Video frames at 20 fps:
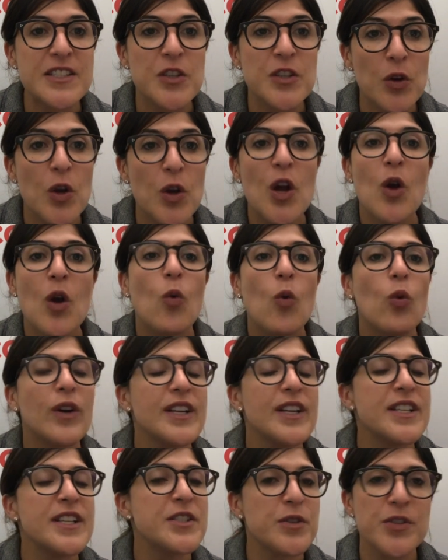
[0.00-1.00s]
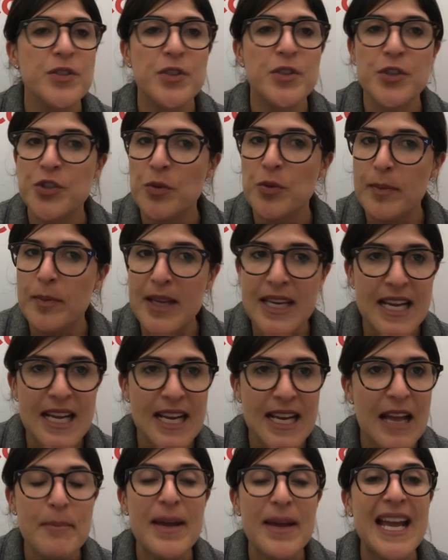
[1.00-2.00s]
So what is your social media
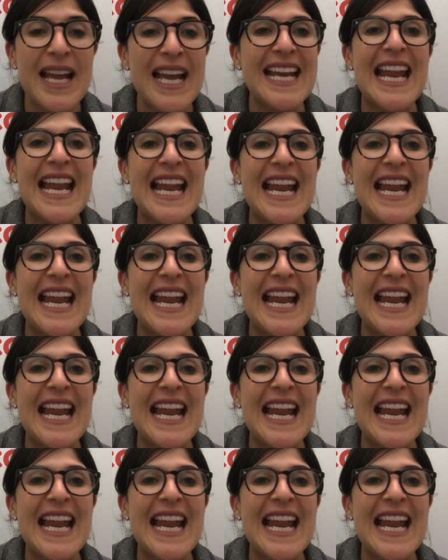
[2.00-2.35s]
campaign?